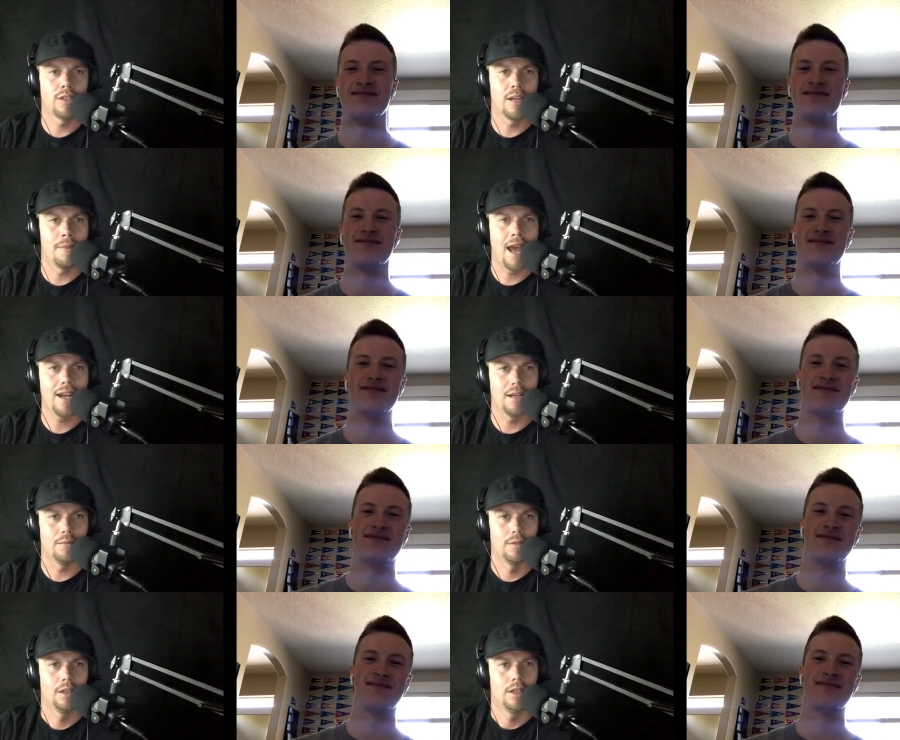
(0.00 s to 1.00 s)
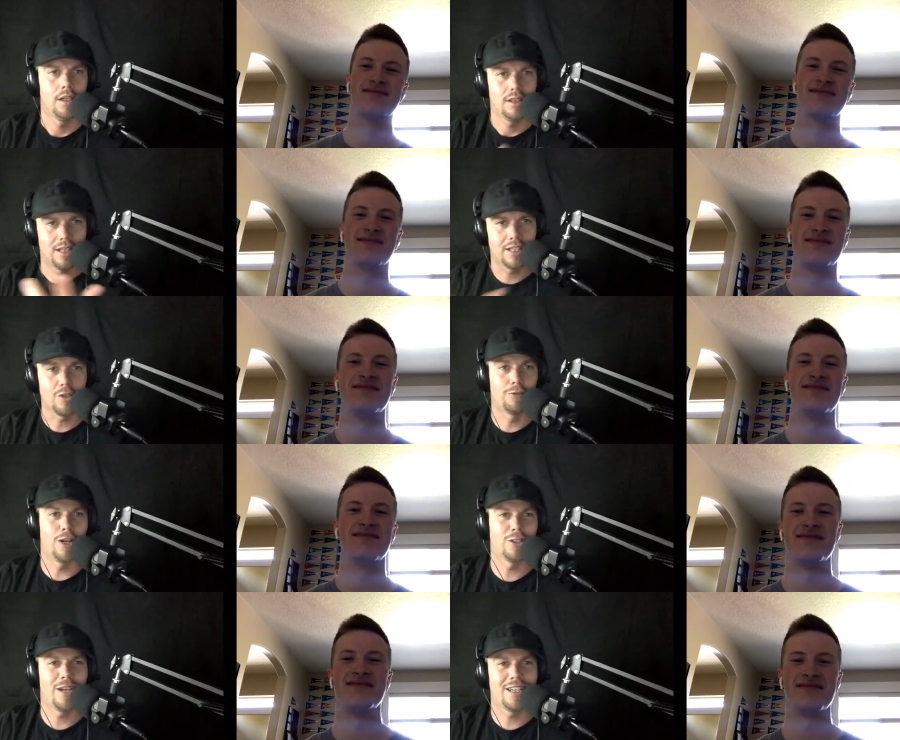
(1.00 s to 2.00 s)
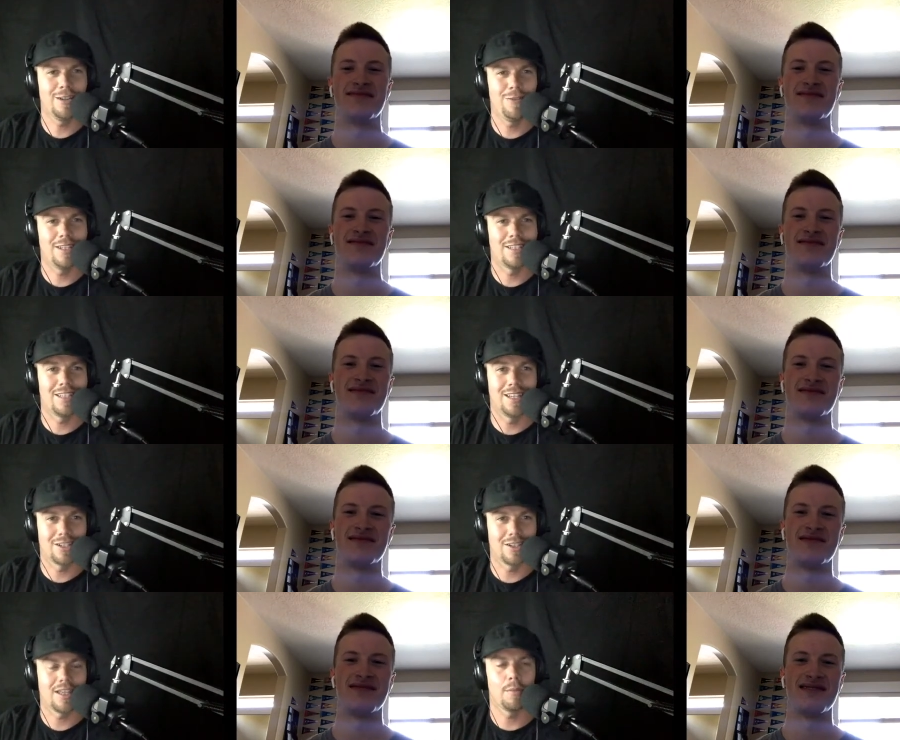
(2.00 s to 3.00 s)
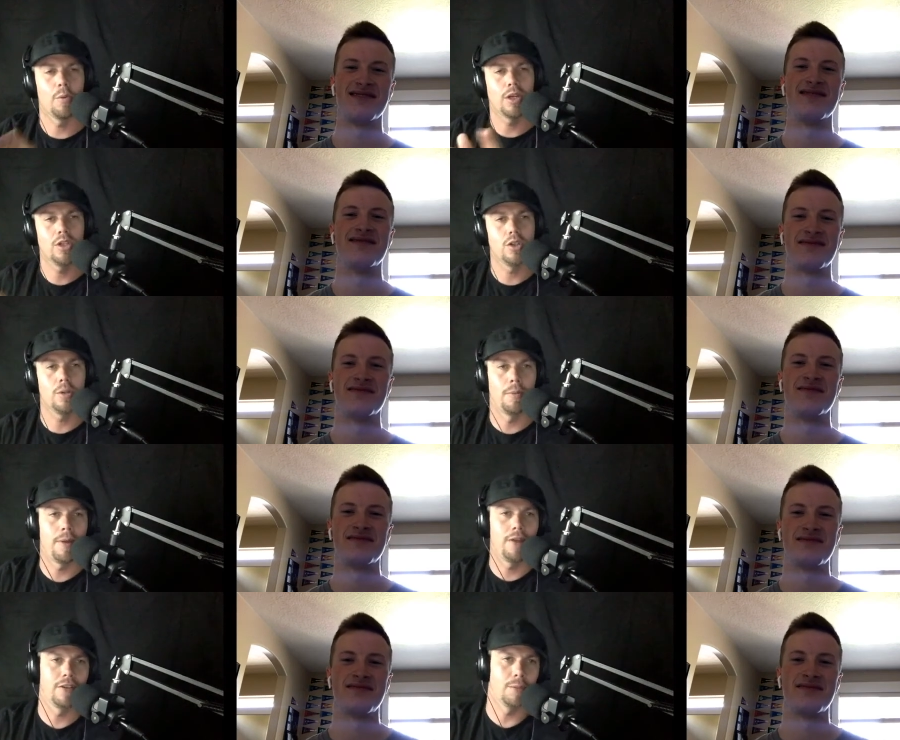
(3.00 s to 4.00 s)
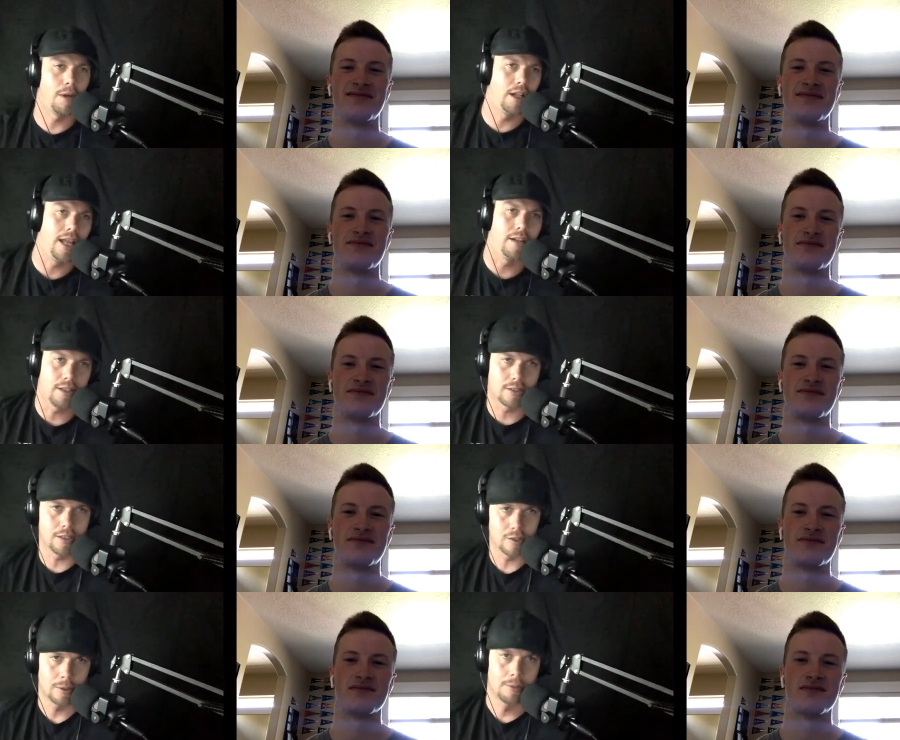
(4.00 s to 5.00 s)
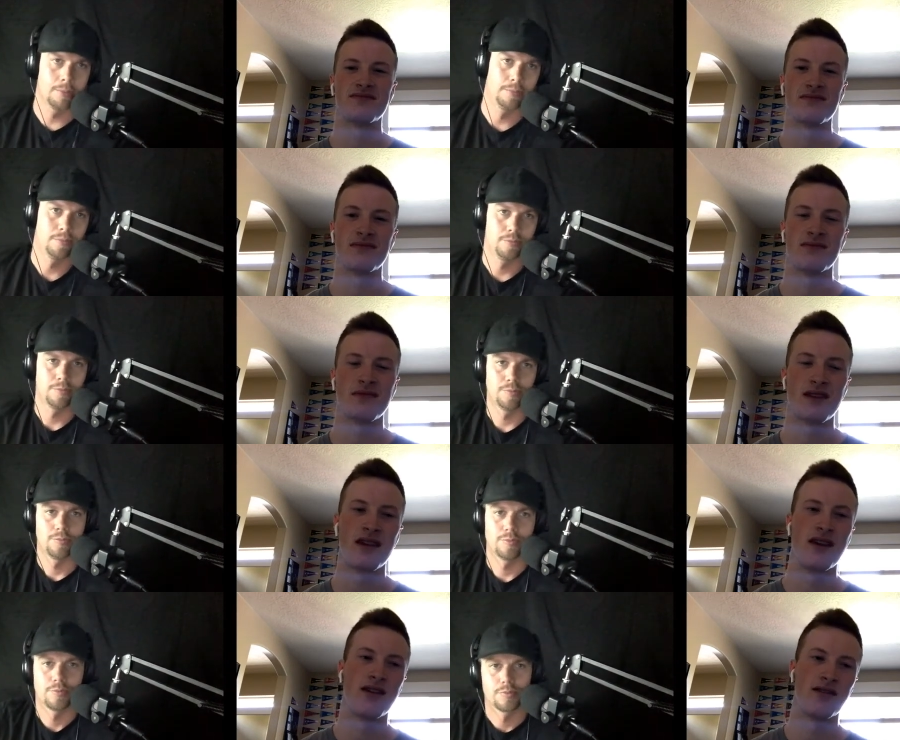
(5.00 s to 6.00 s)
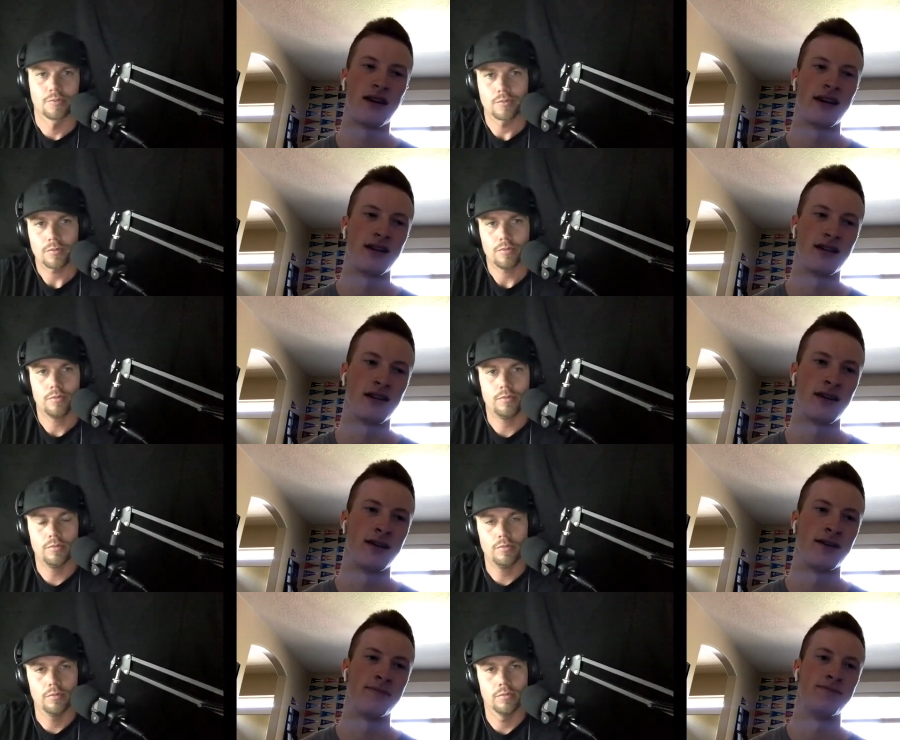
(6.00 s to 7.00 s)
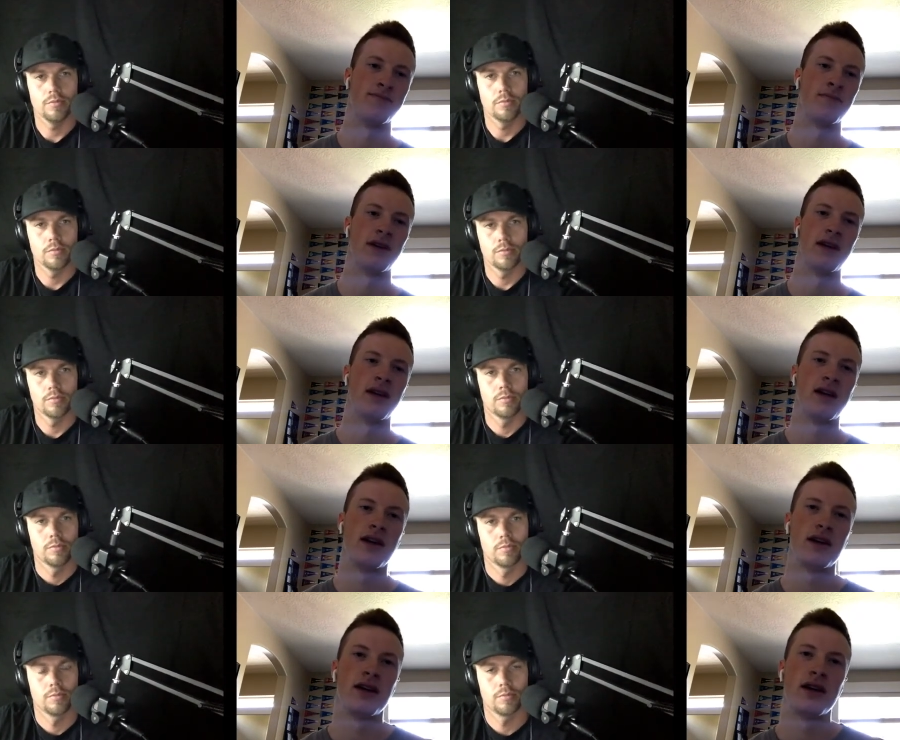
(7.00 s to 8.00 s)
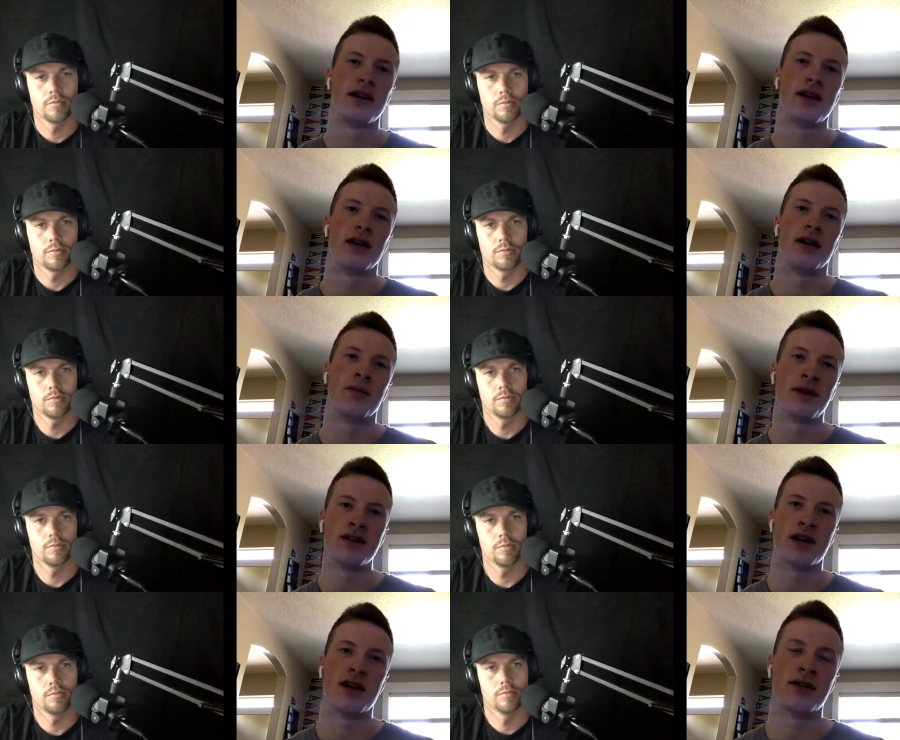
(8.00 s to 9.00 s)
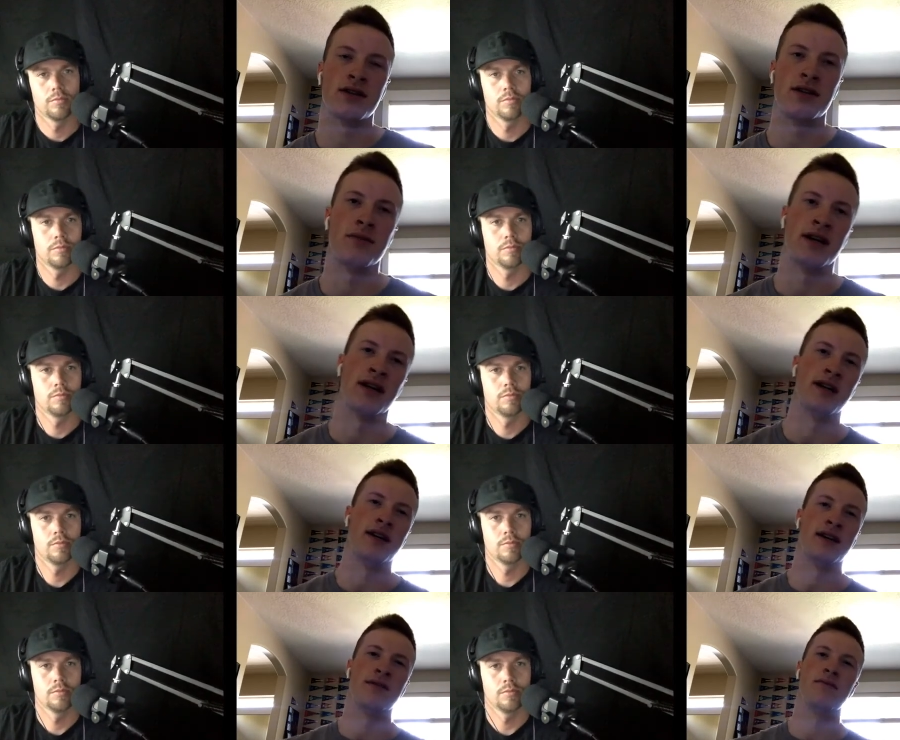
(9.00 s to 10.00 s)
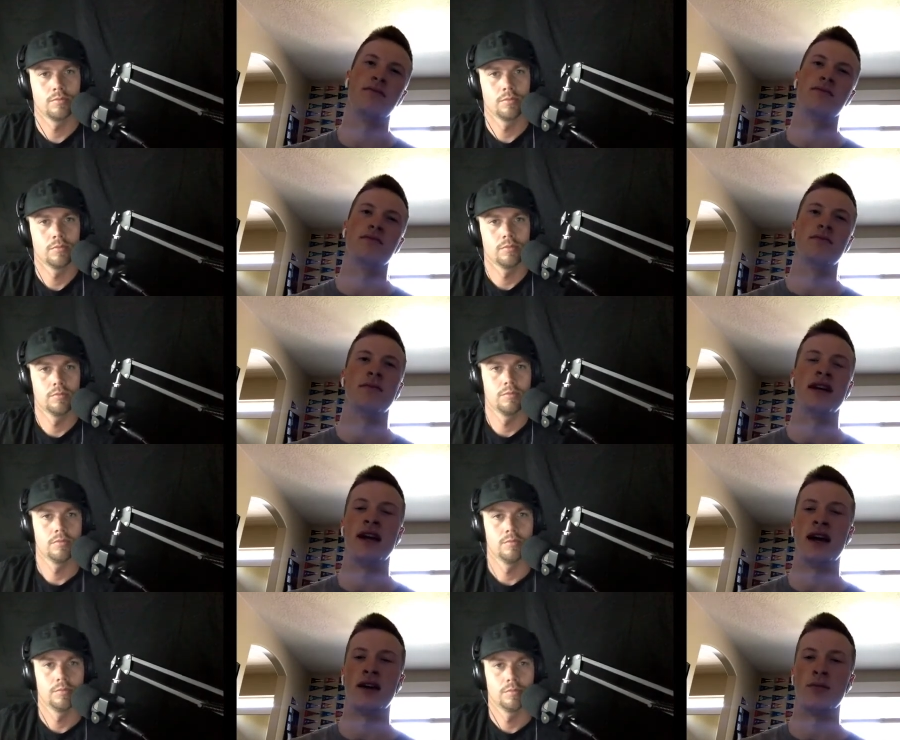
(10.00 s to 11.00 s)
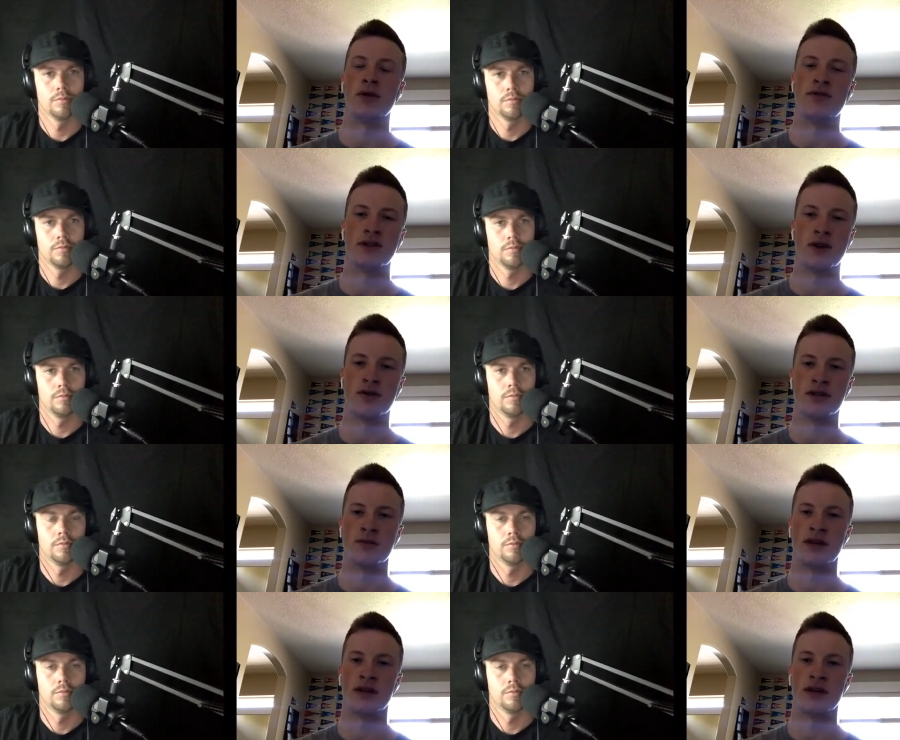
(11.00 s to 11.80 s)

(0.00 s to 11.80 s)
Speaker 1: getting mad at him. You frustrate defenses, and that's a good thing. But what do you do to prepare for your ball handling skills?
Speaker 2: Right. Um, a big shout out to my uh, my dad and previous coaches